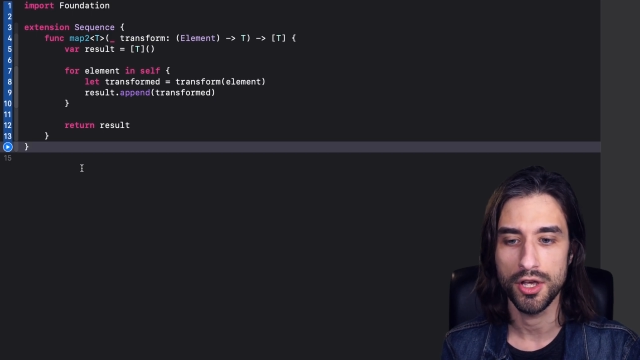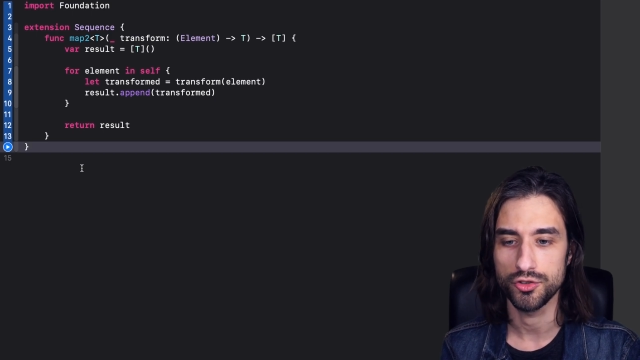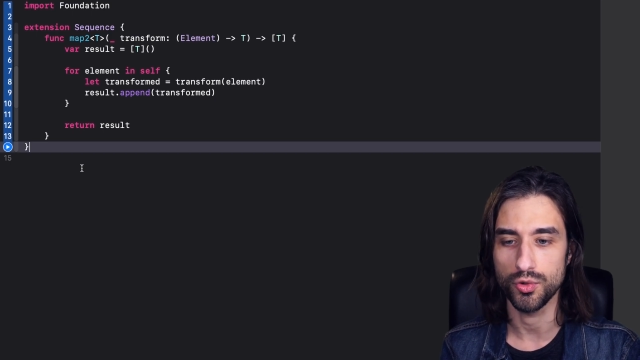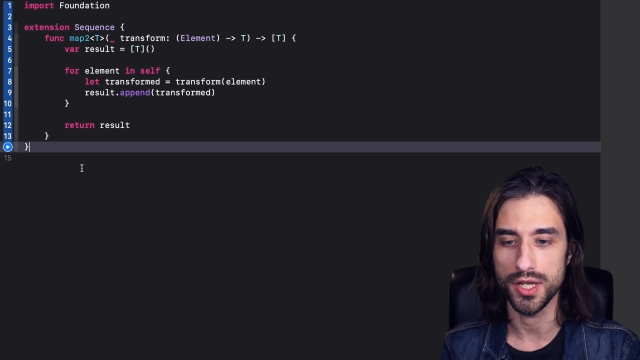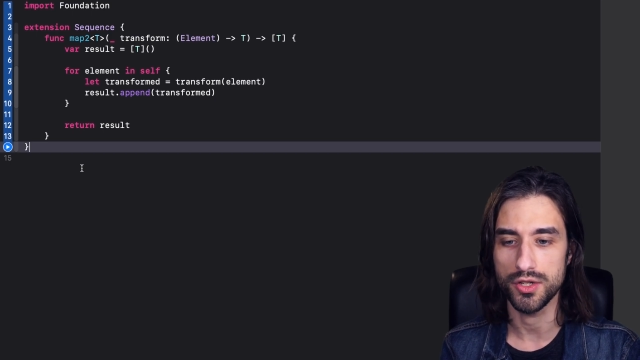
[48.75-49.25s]

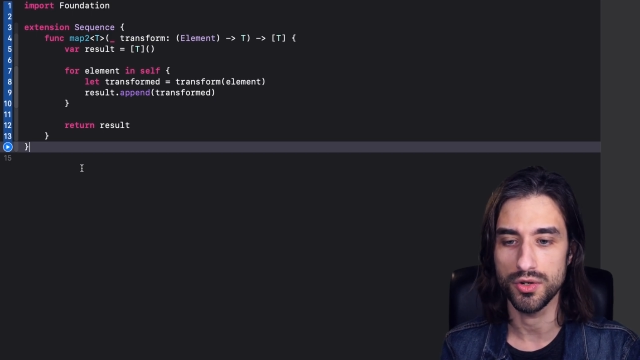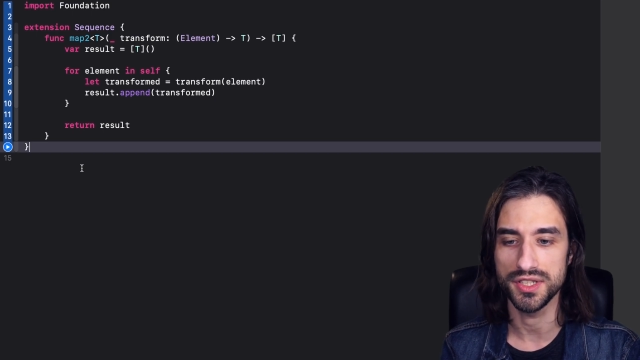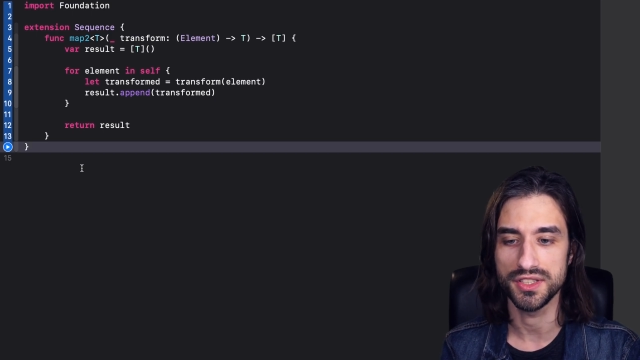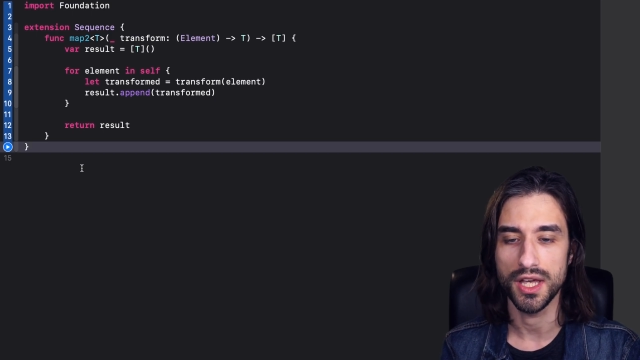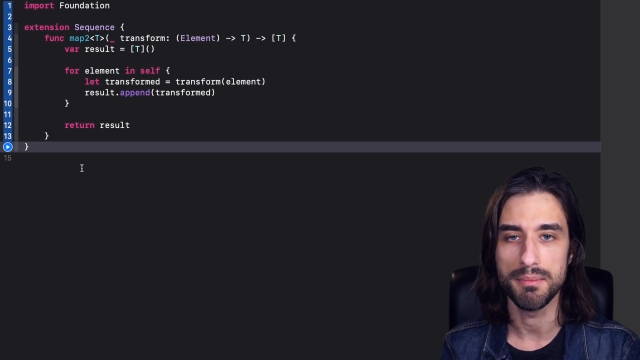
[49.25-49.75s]
So I call
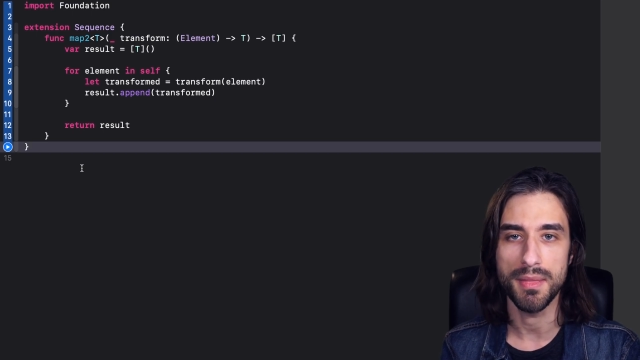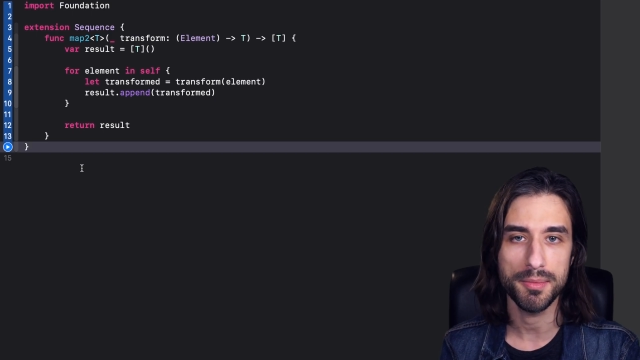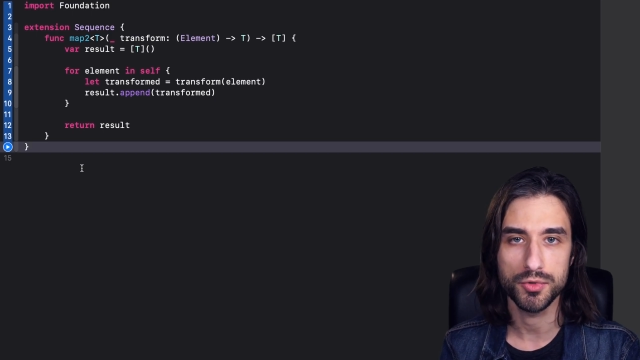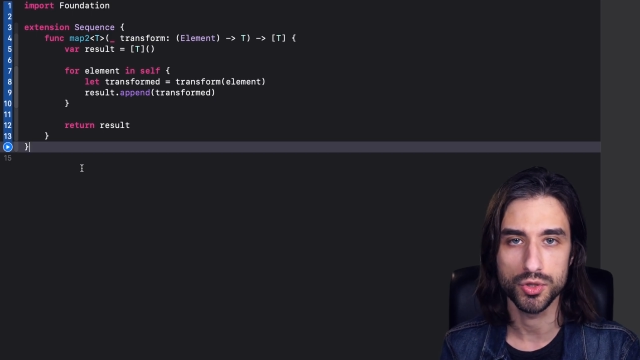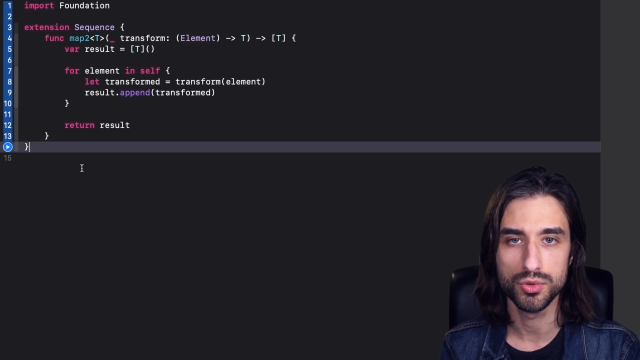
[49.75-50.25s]
it
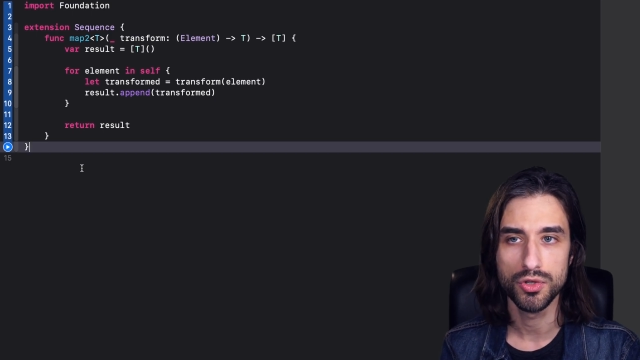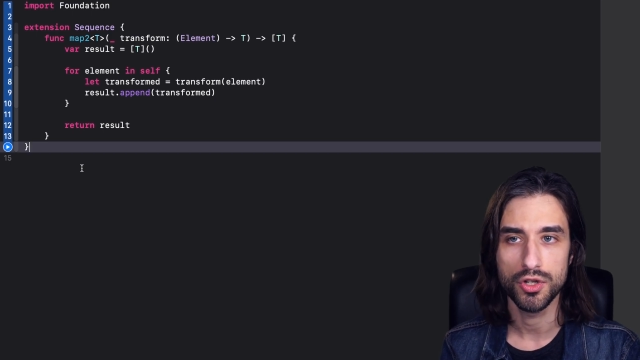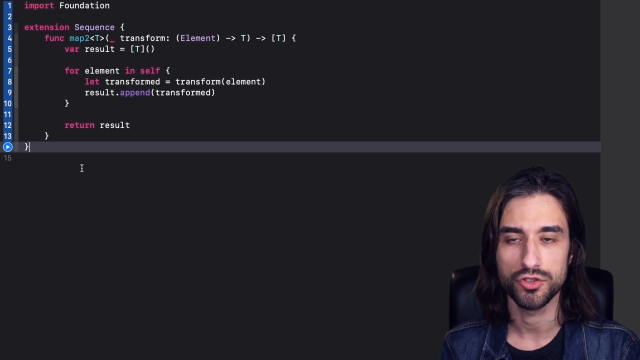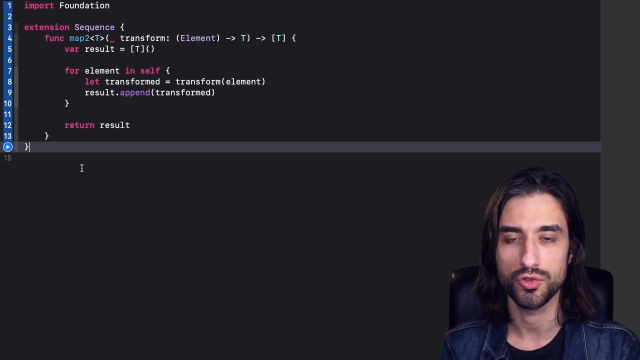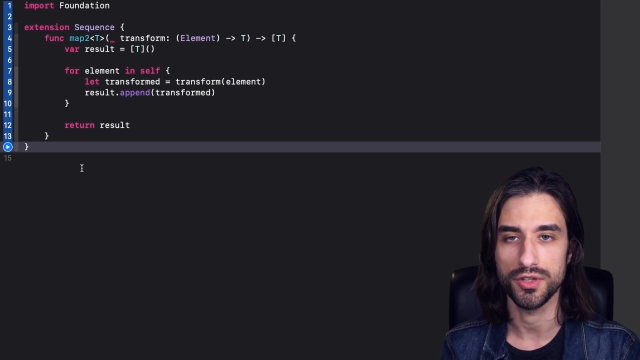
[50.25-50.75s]
map2
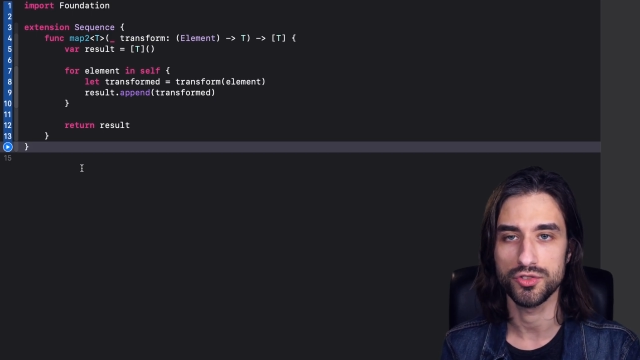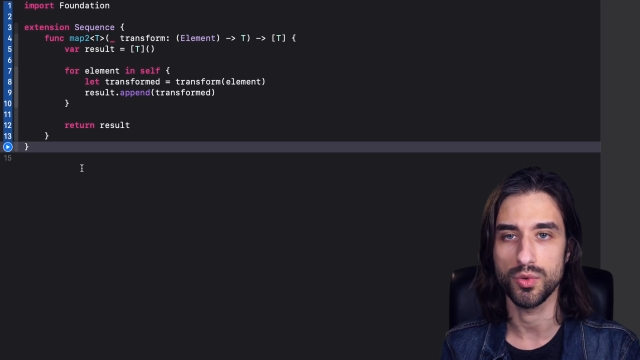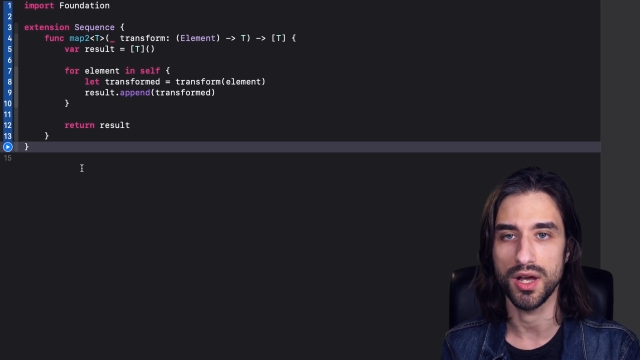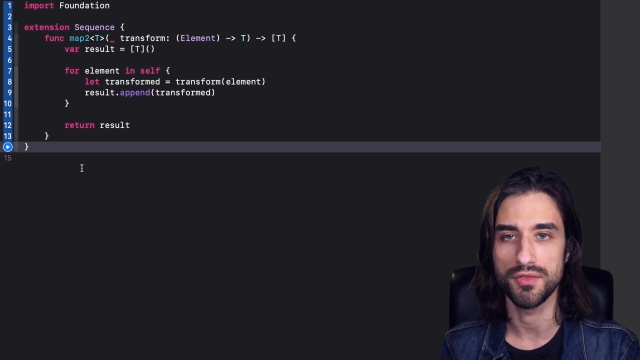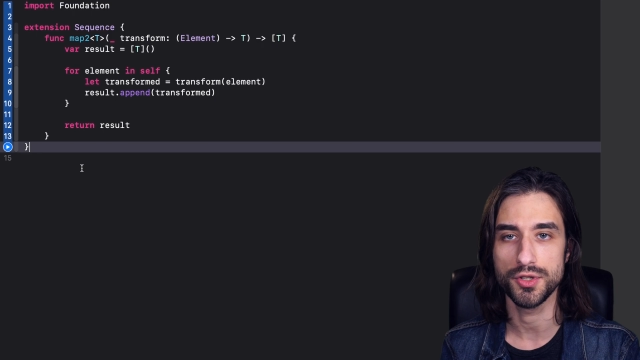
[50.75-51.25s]
so as to
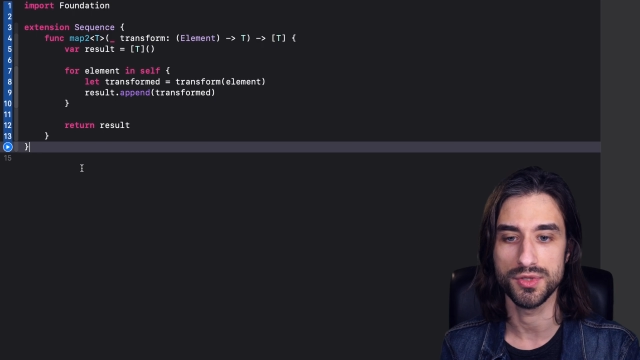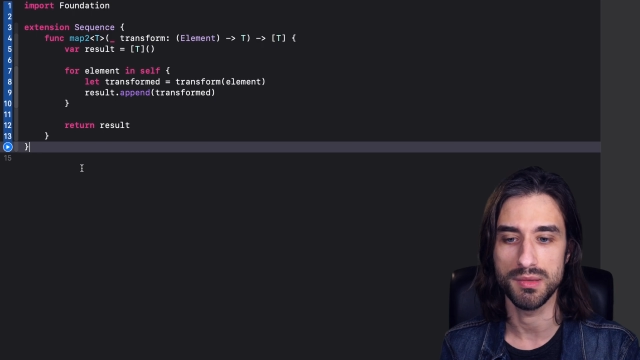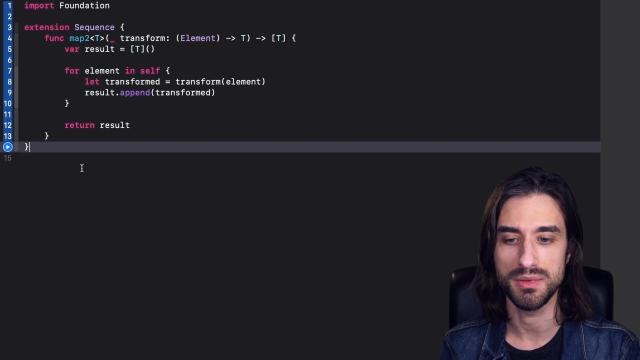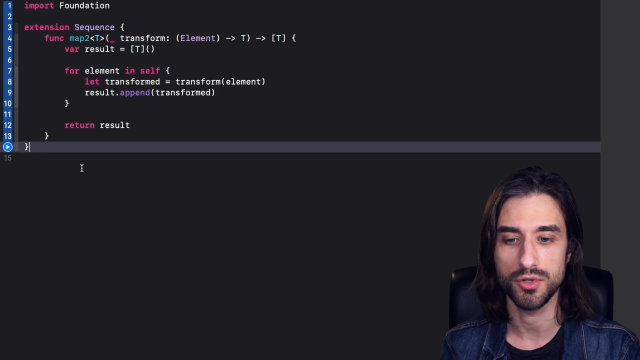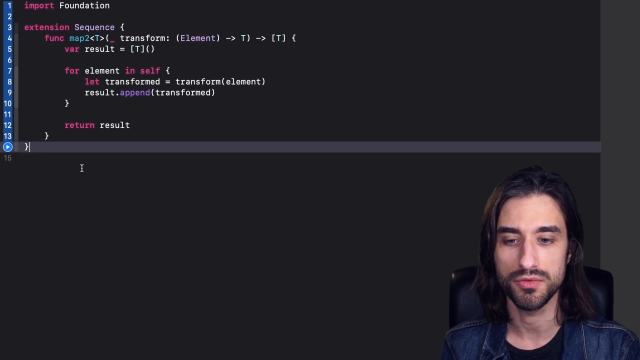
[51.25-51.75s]
avoid
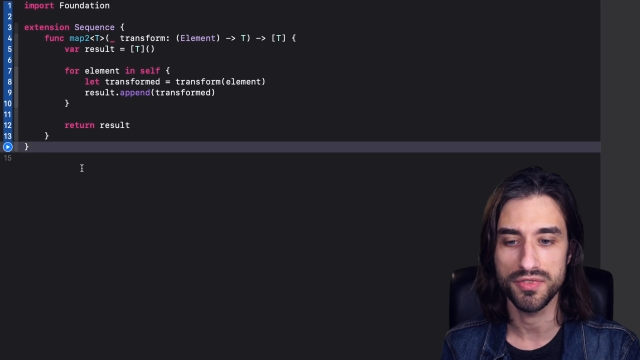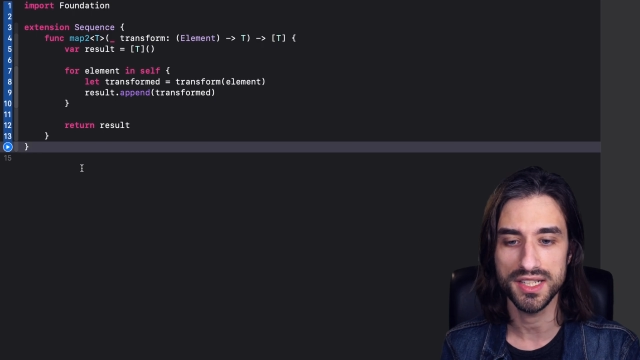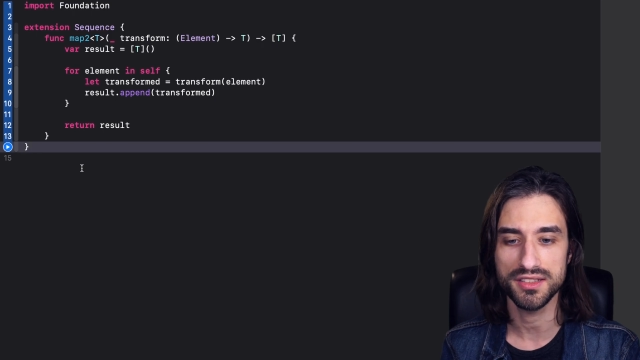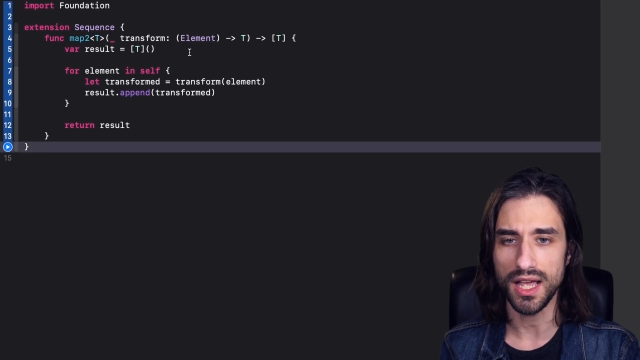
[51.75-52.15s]
naming conflicts.